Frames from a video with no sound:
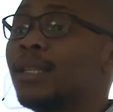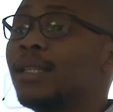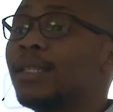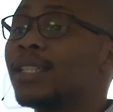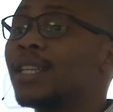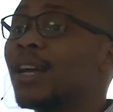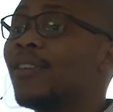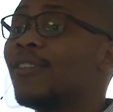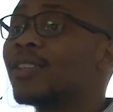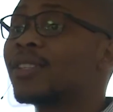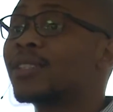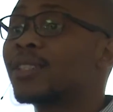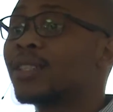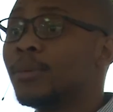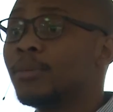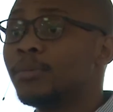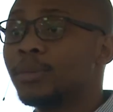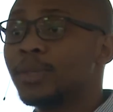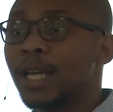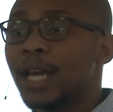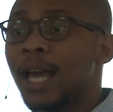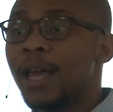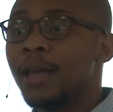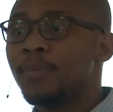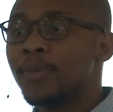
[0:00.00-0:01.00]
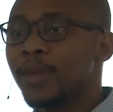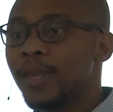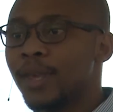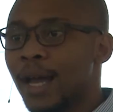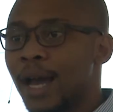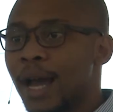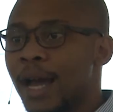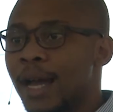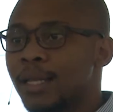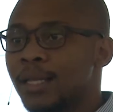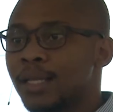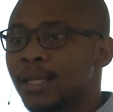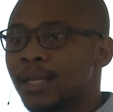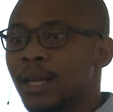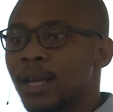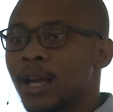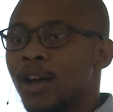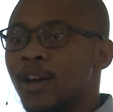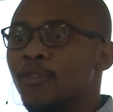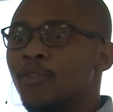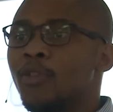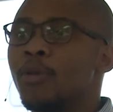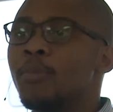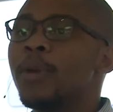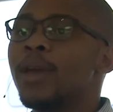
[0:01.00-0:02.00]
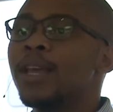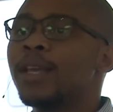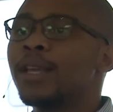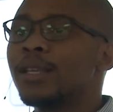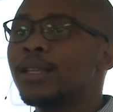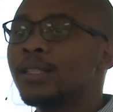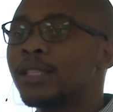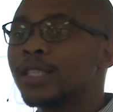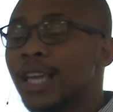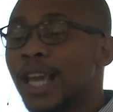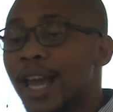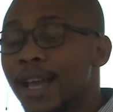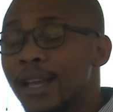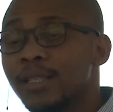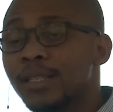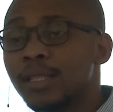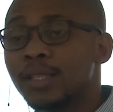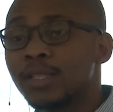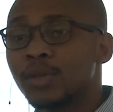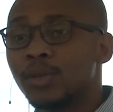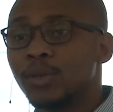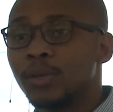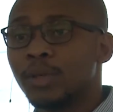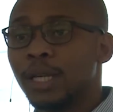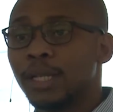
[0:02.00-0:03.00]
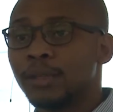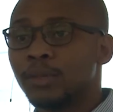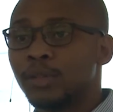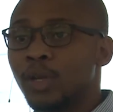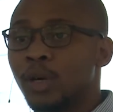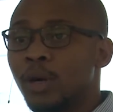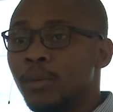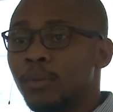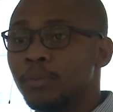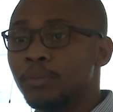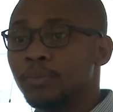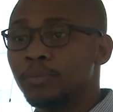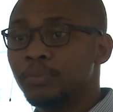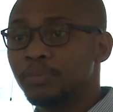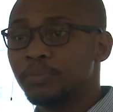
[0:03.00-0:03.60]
JavaScript APIs for making changes to that DOM.